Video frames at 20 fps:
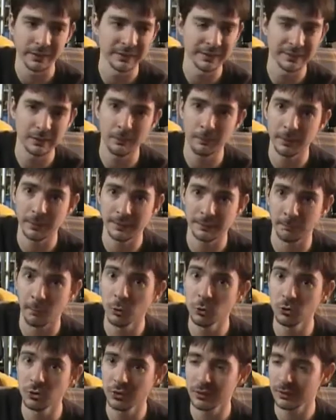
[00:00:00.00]
cinema's
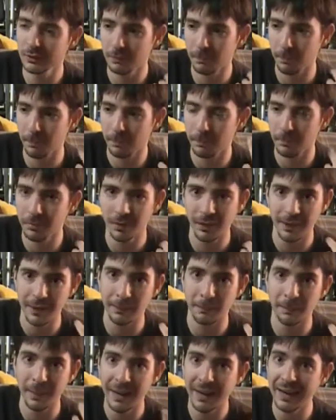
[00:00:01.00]
most
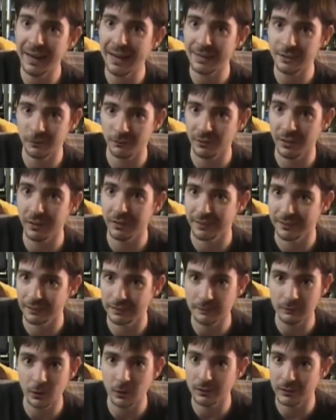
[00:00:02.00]
like badass villains
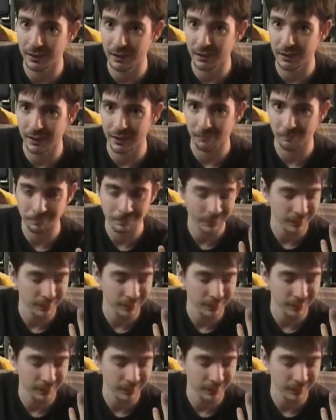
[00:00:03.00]
of all time.